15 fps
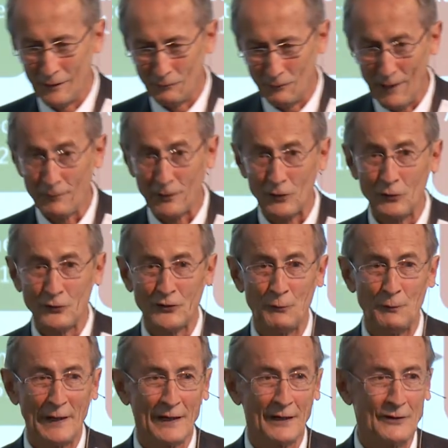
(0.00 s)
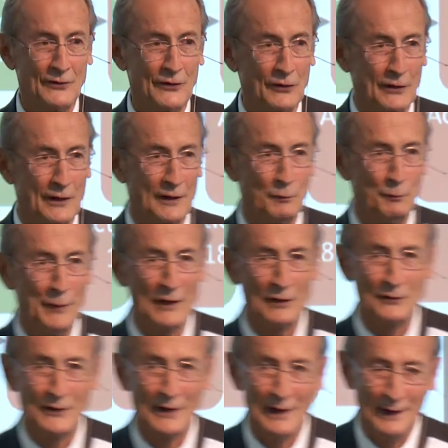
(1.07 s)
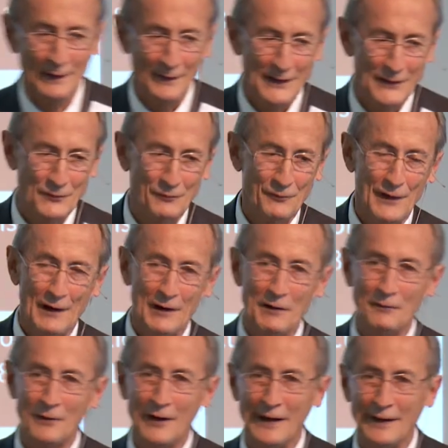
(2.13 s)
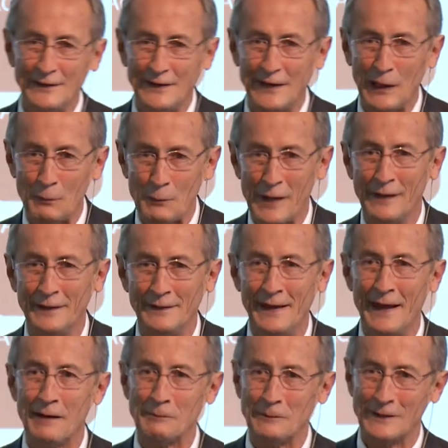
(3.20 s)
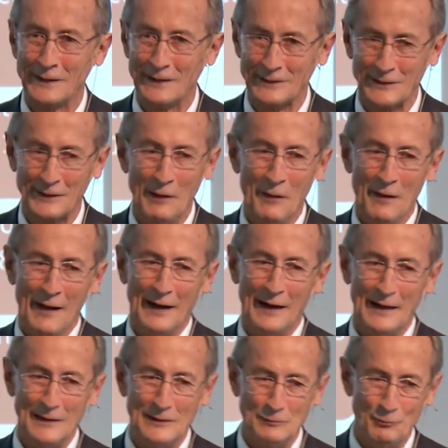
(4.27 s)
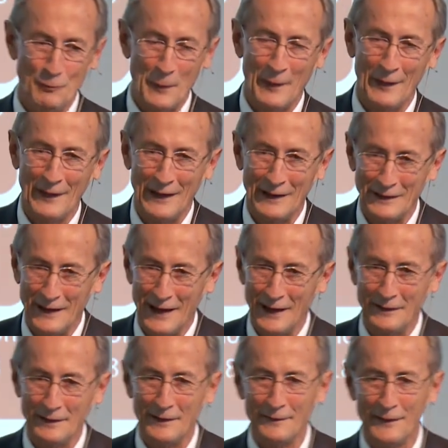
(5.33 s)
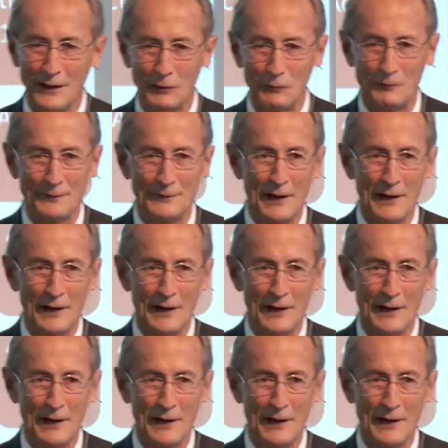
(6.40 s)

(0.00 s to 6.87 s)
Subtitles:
revolution because you can build these very, very deep networks, and the